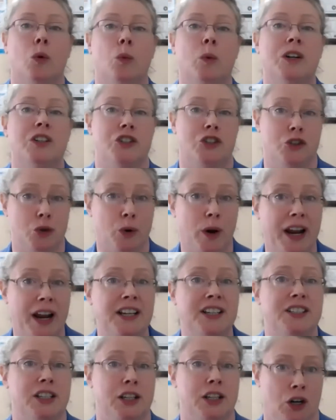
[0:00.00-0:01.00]
which
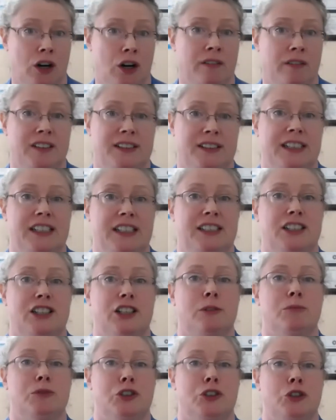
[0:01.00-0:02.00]
trains the nervous
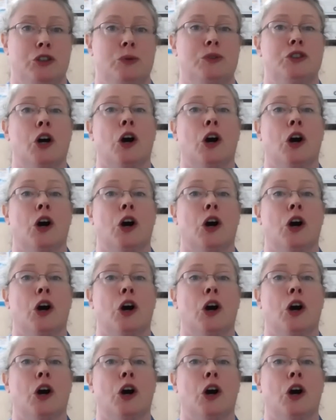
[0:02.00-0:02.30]
system to